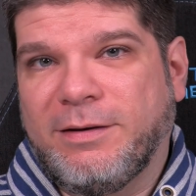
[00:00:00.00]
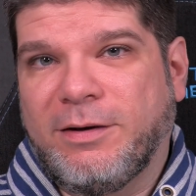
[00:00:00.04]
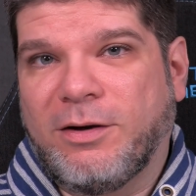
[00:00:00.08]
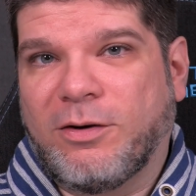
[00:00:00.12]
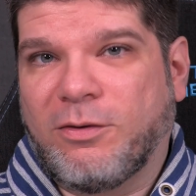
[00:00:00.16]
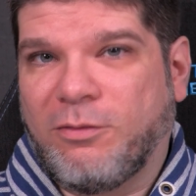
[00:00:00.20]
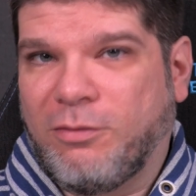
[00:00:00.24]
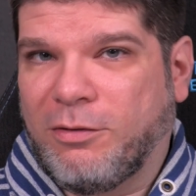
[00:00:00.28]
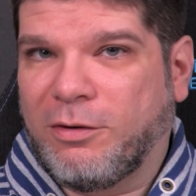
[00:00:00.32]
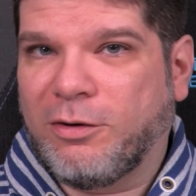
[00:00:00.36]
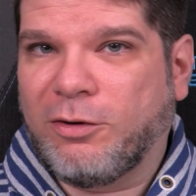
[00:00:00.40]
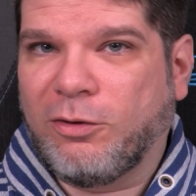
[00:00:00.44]

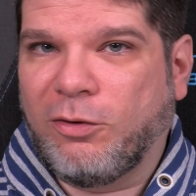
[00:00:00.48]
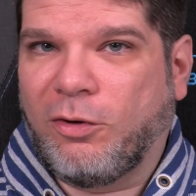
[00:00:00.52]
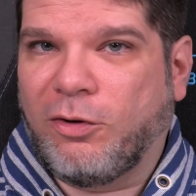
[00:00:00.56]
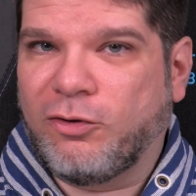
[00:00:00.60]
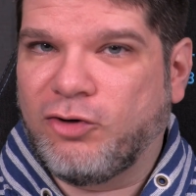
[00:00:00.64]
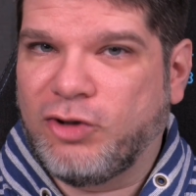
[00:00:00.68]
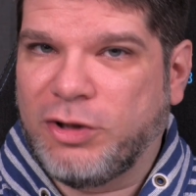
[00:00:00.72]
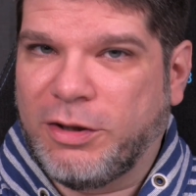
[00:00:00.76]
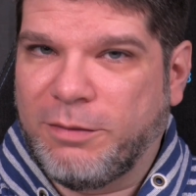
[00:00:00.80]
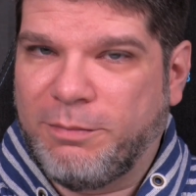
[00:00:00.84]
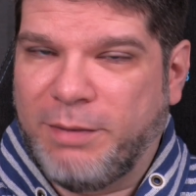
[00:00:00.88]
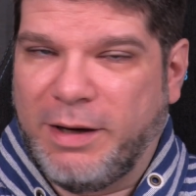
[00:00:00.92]
Quirklogic
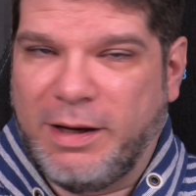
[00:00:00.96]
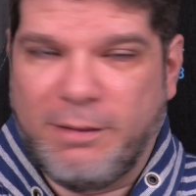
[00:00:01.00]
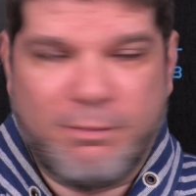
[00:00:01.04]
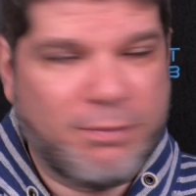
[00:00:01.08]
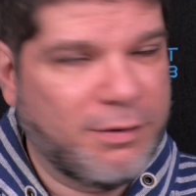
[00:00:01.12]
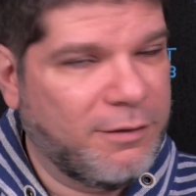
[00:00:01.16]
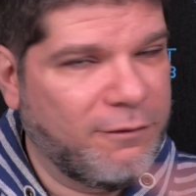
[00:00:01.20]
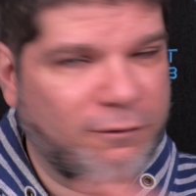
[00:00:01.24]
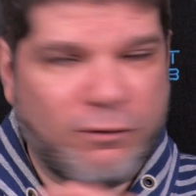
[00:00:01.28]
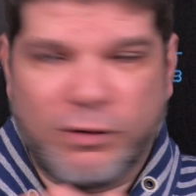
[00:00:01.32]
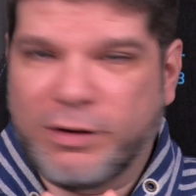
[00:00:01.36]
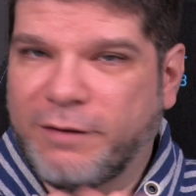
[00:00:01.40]
Logic
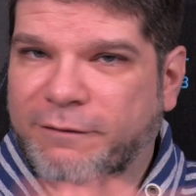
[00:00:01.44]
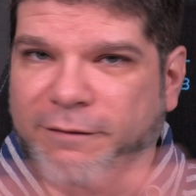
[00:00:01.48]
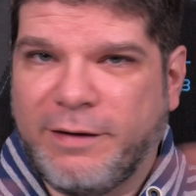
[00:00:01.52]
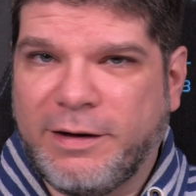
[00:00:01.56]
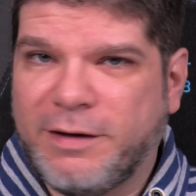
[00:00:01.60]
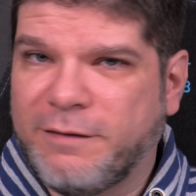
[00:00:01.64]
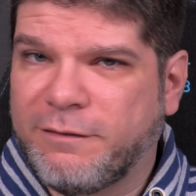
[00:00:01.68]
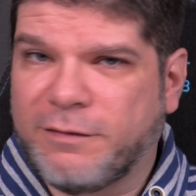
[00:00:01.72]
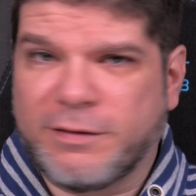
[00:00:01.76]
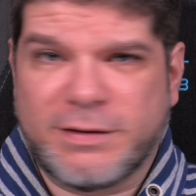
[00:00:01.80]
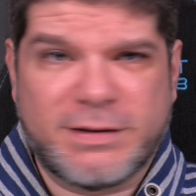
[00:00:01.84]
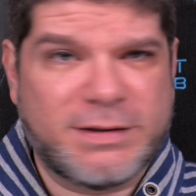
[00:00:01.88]
Papyr for the
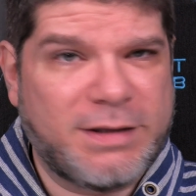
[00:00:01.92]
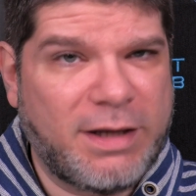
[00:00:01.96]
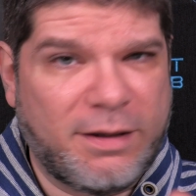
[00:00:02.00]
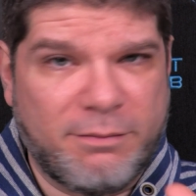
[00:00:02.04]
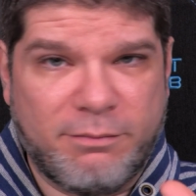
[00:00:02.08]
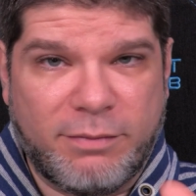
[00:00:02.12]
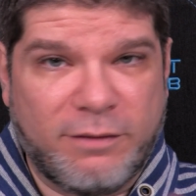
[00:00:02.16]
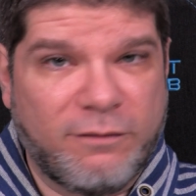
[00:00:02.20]
very first time,